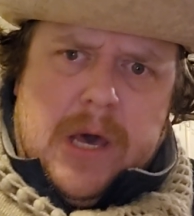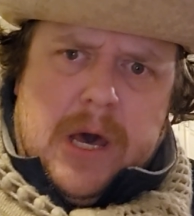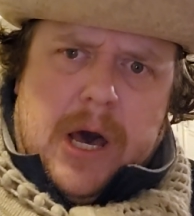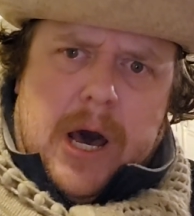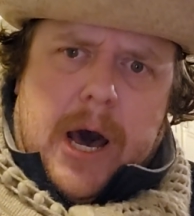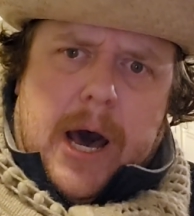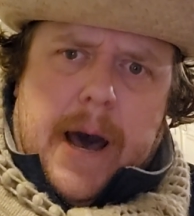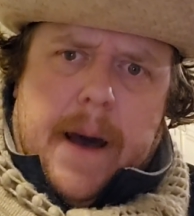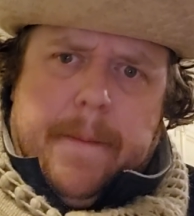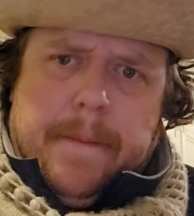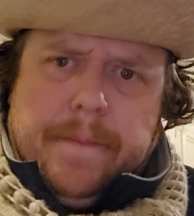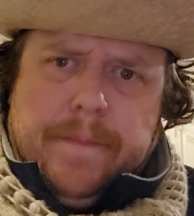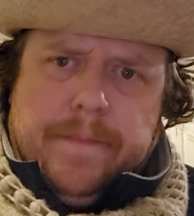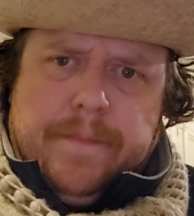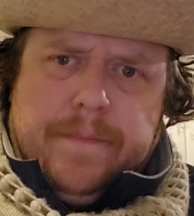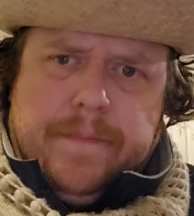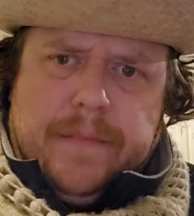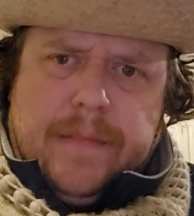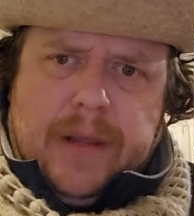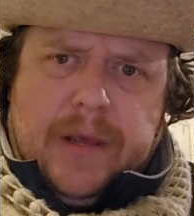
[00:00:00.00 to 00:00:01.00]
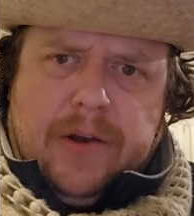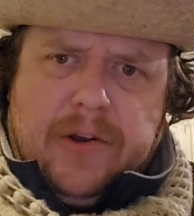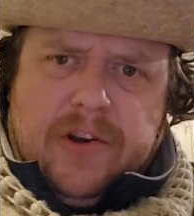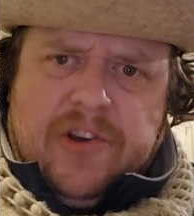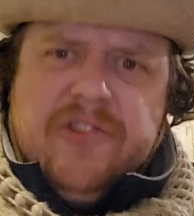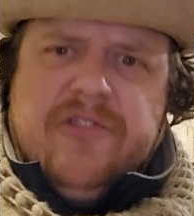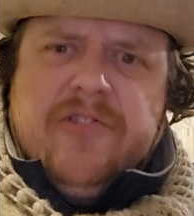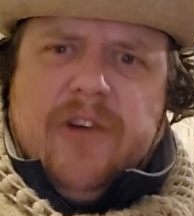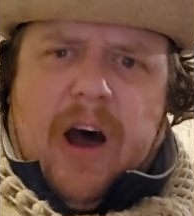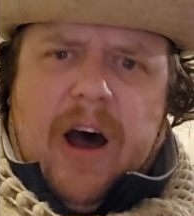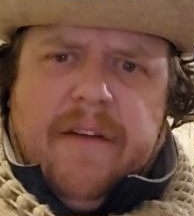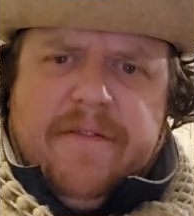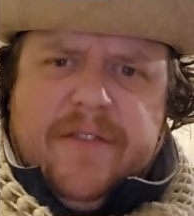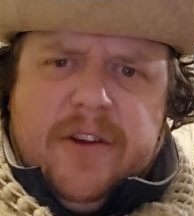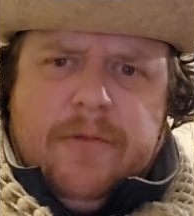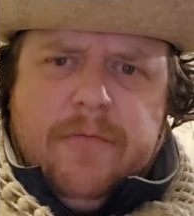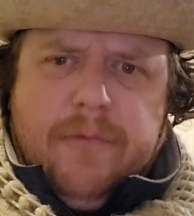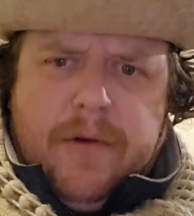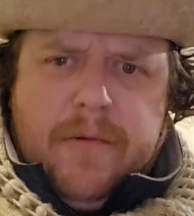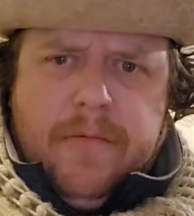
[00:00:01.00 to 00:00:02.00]
Because
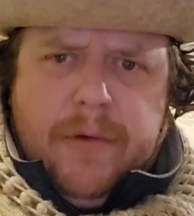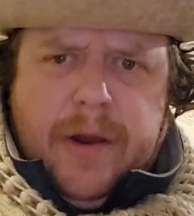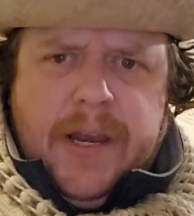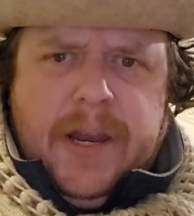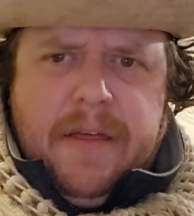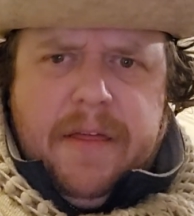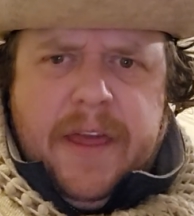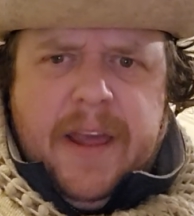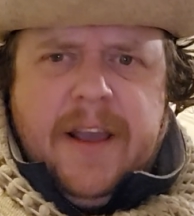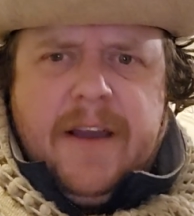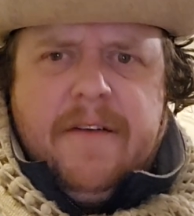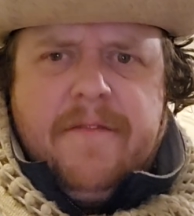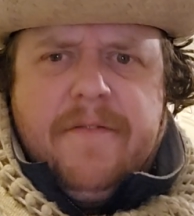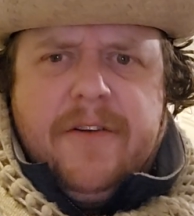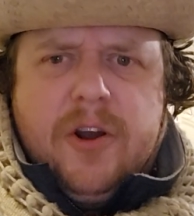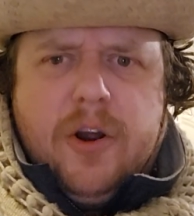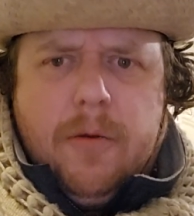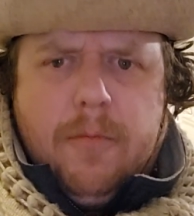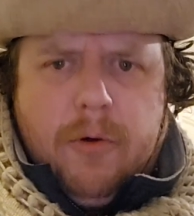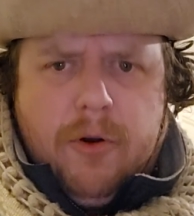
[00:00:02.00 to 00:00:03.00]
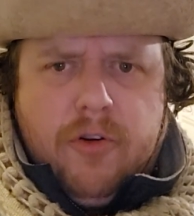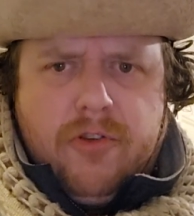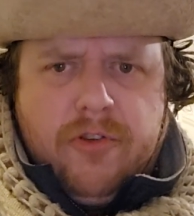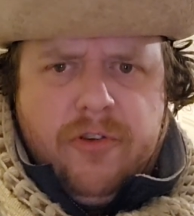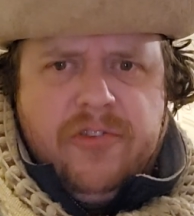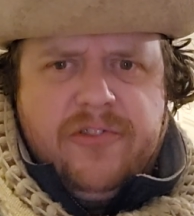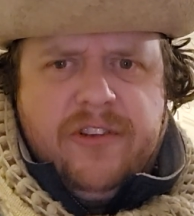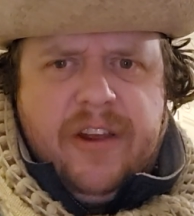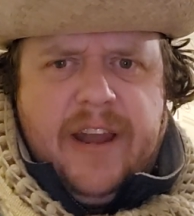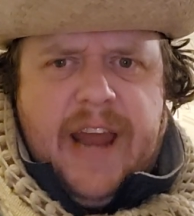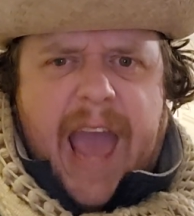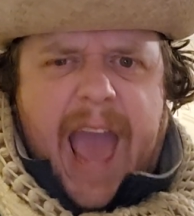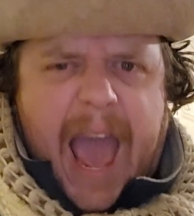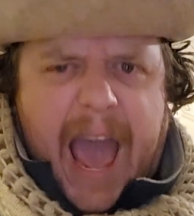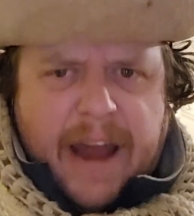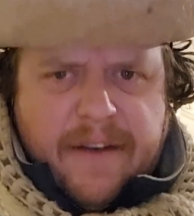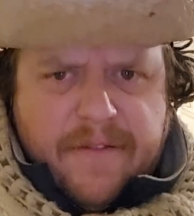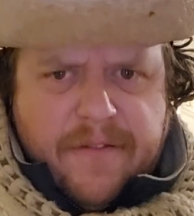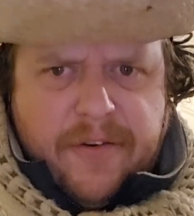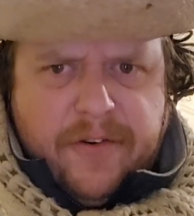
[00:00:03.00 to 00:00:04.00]
often when you think of commercials and
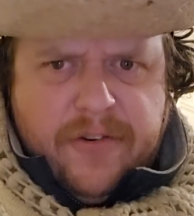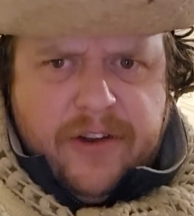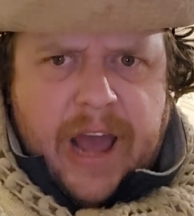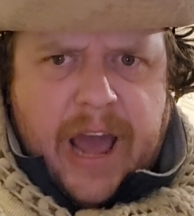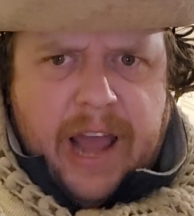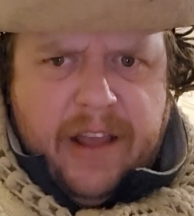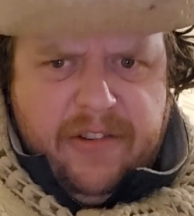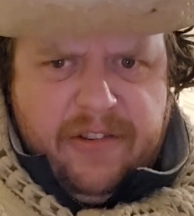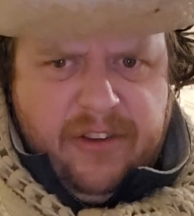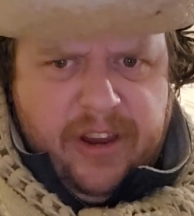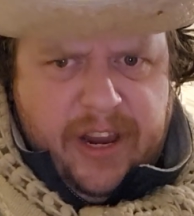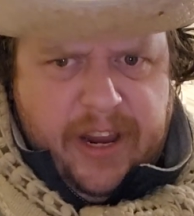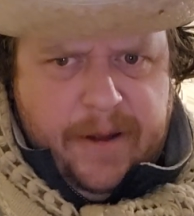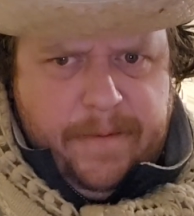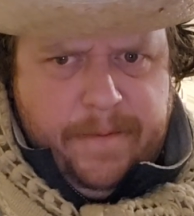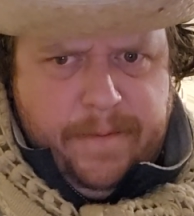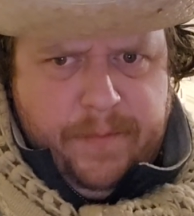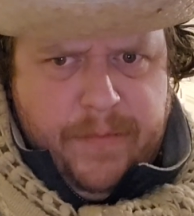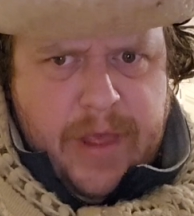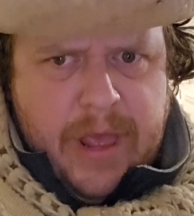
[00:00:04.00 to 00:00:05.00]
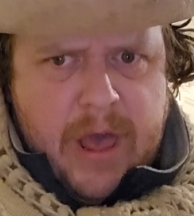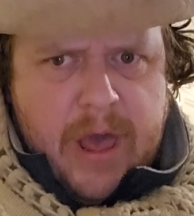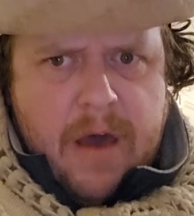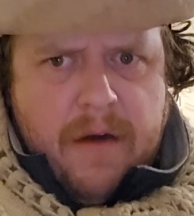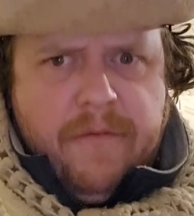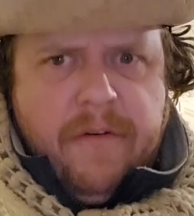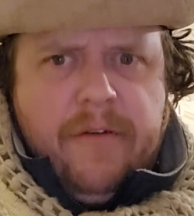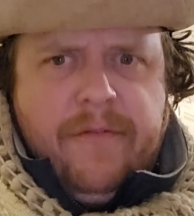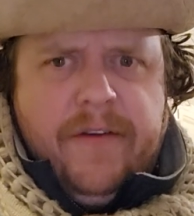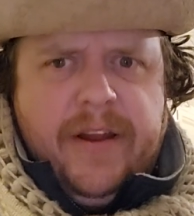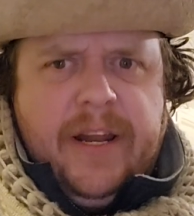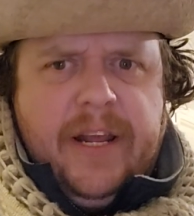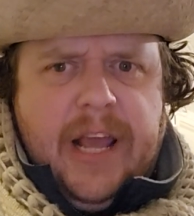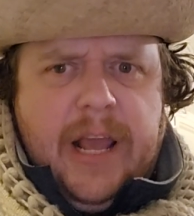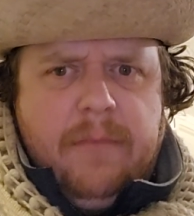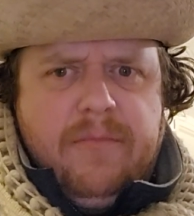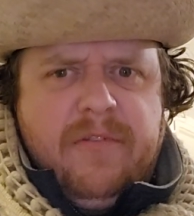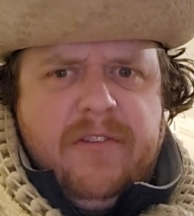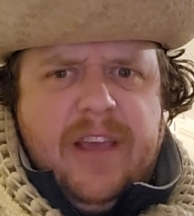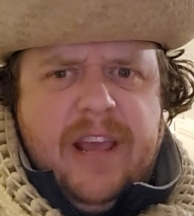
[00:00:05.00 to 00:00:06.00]
advertising for video
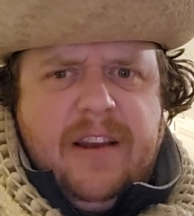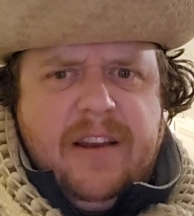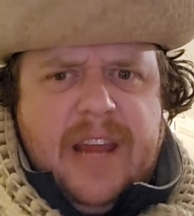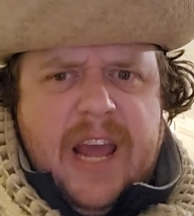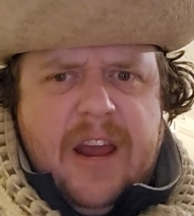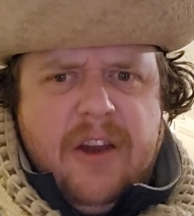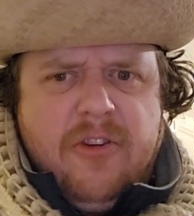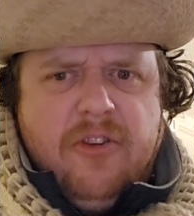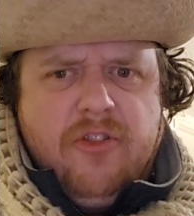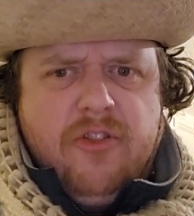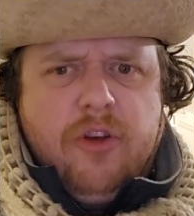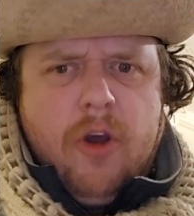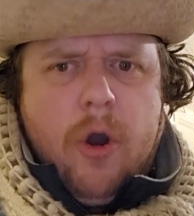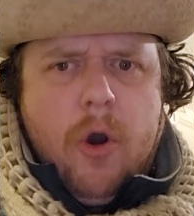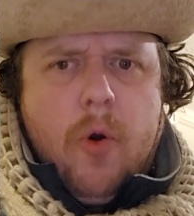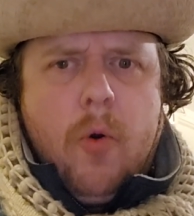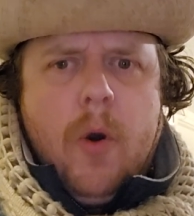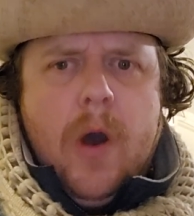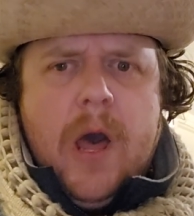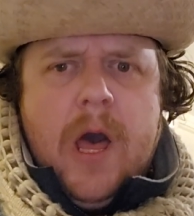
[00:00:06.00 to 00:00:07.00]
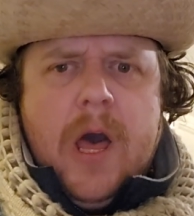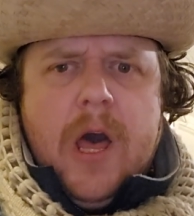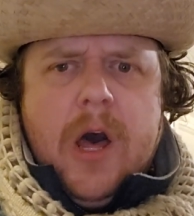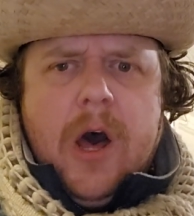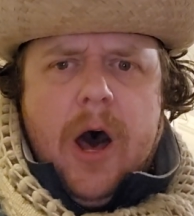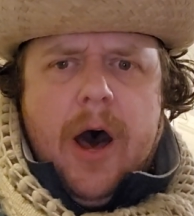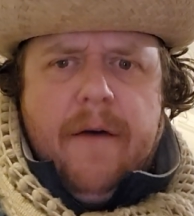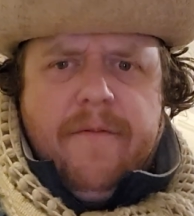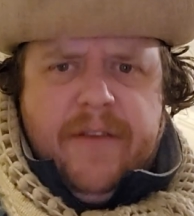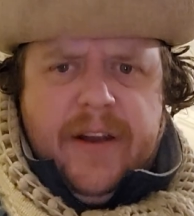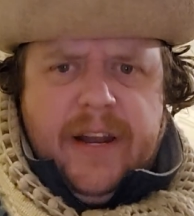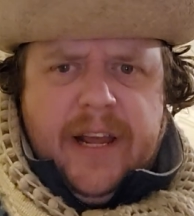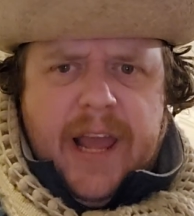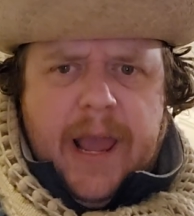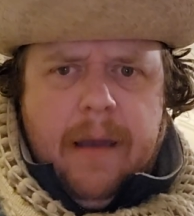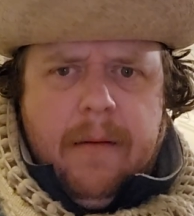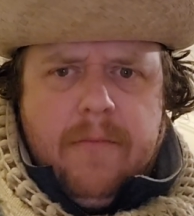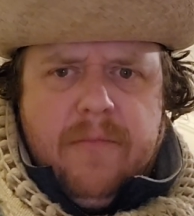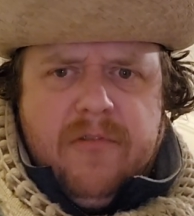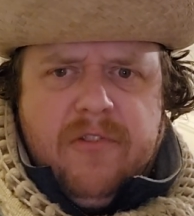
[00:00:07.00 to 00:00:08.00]
games, they tend to show video
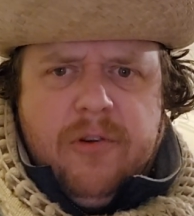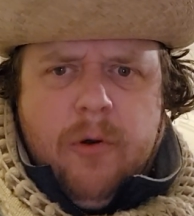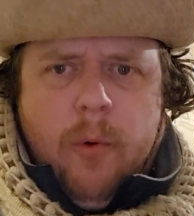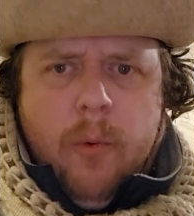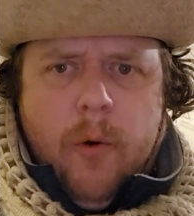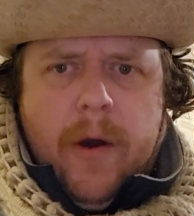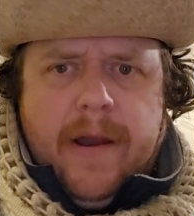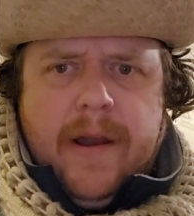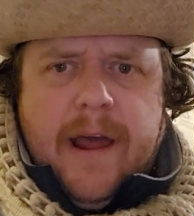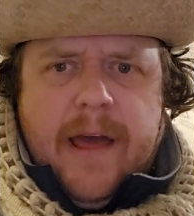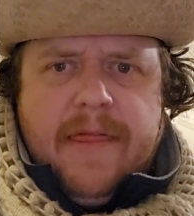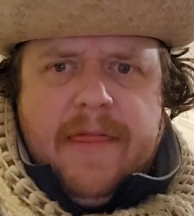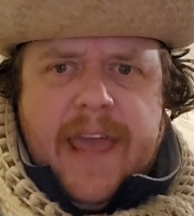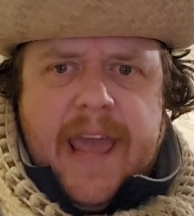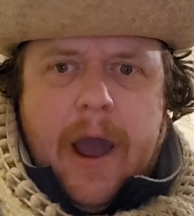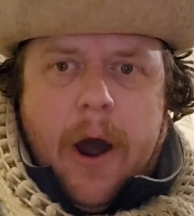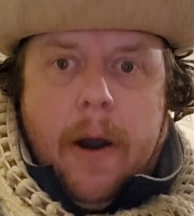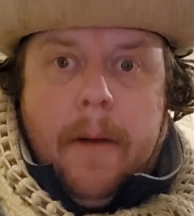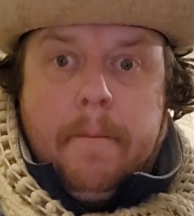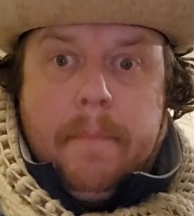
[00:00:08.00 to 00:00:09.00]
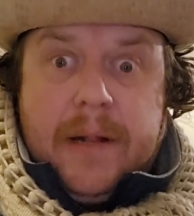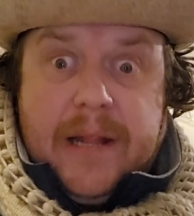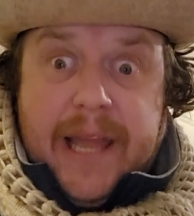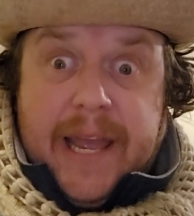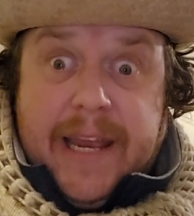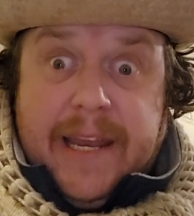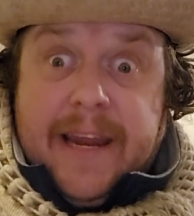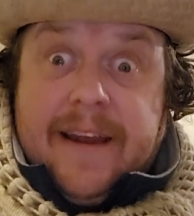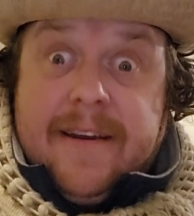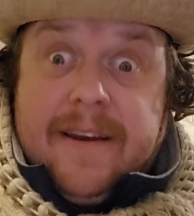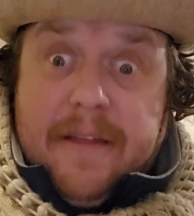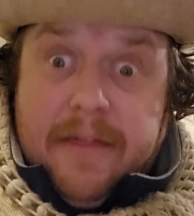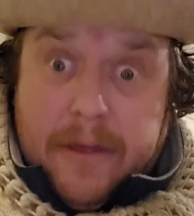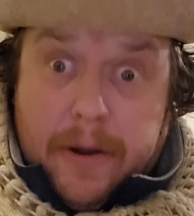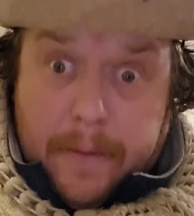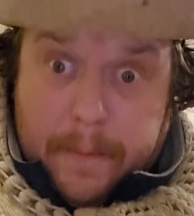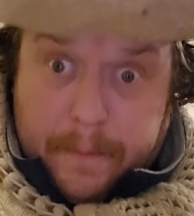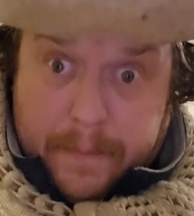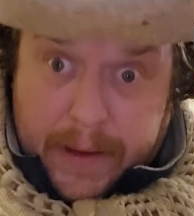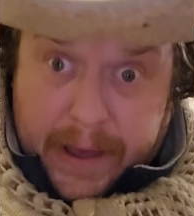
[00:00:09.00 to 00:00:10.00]
games when they are played at
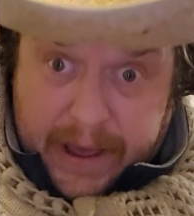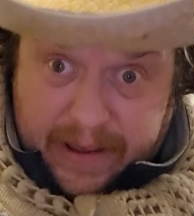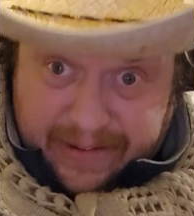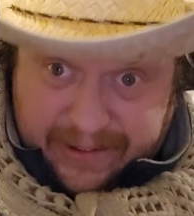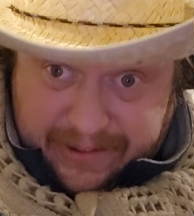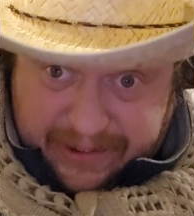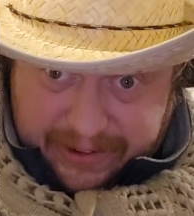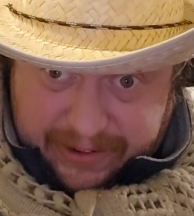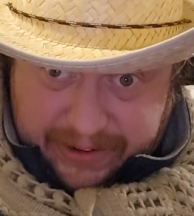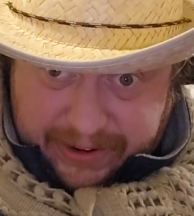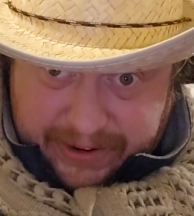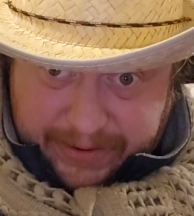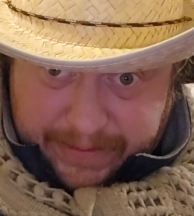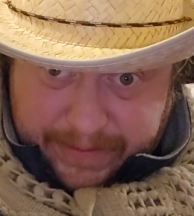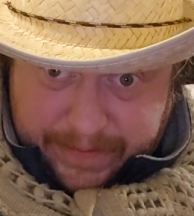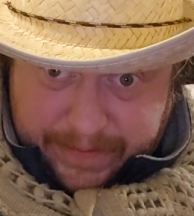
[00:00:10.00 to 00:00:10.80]
their best,